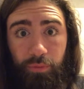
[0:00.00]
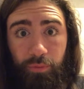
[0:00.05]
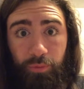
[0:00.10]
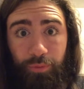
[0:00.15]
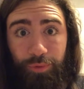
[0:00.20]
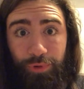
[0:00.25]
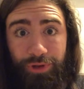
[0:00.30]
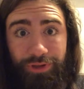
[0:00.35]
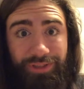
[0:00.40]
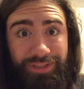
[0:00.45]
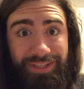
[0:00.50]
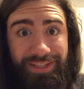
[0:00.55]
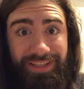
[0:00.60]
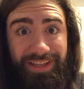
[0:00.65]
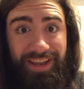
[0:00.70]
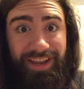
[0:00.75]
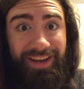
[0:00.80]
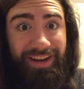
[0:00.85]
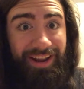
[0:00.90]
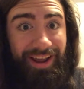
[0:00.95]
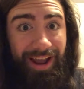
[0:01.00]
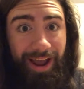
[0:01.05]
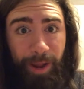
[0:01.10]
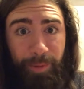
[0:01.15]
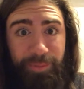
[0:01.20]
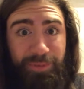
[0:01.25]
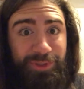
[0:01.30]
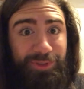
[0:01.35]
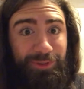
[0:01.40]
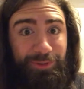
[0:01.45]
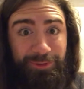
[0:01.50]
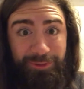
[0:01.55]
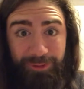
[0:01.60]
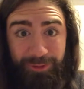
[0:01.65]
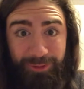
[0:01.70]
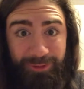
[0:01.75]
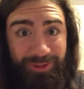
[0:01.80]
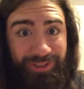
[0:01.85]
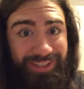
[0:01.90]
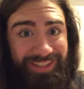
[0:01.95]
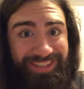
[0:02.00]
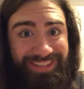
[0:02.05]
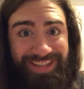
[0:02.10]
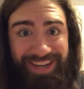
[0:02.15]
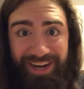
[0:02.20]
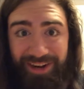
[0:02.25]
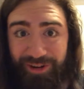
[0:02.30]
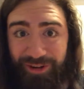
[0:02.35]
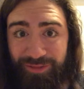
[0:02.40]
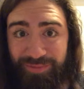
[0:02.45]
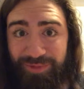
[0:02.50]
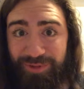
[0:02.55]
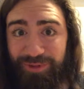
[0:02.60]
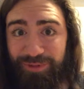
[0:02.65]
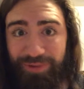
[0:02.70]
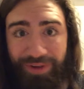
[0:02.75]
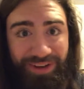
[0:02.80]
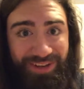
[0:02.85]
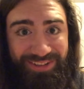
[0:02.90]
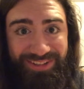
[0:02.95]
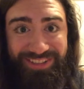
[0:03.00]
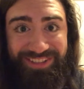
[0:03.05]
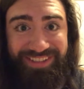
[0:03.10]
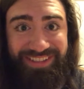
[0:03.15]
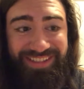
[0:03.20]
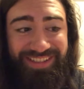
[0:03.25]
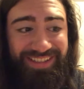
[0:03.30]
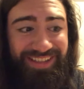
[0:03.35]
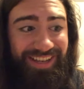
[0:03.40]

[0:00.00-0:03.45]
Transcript: was an absolutely terrible father,